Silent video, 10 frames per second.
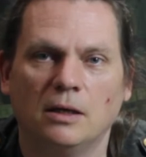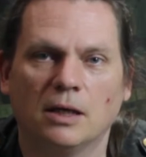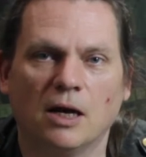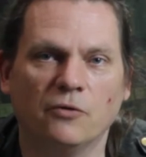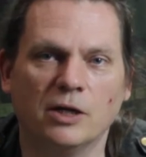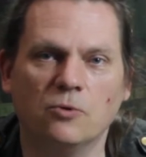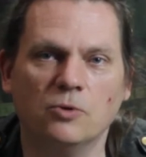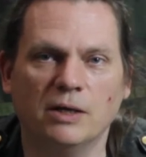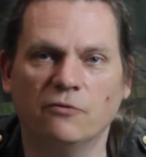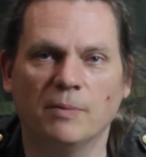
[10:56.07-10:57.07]
covering
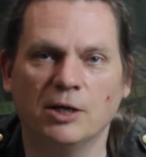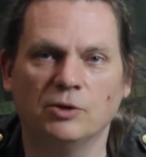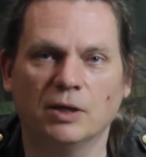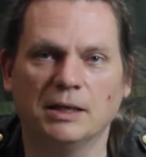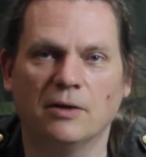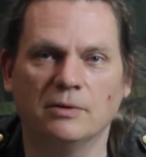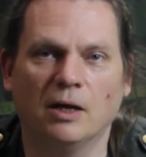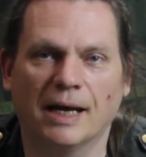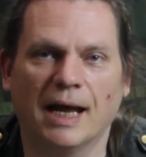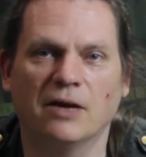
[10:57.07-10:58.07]
all the information that I don't
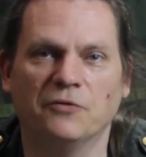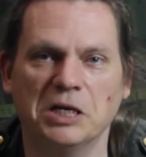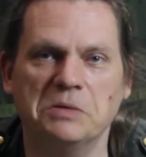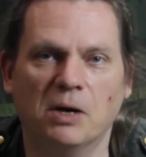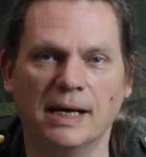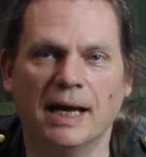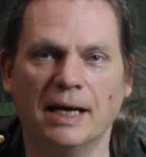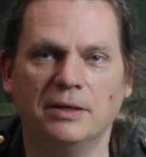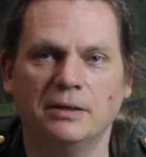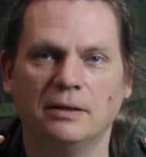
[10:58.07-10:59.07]
like have in my head.